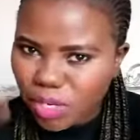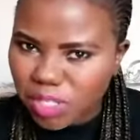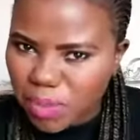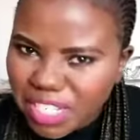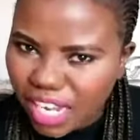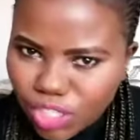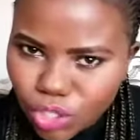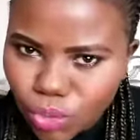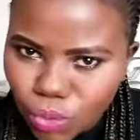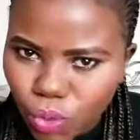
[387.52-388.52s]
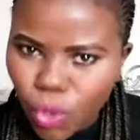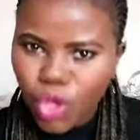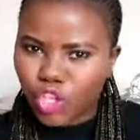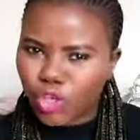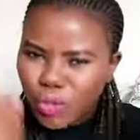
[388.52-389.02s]
when it's being done to you
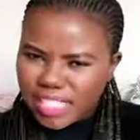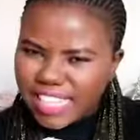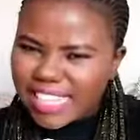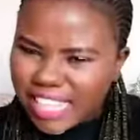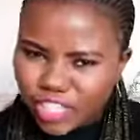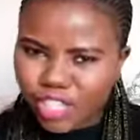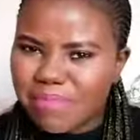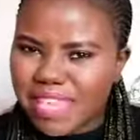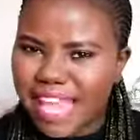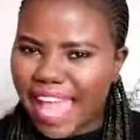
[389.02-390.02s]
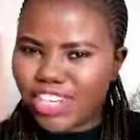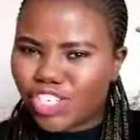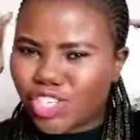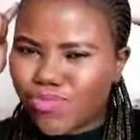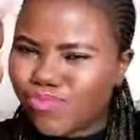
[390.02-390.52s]
you did this to me and do you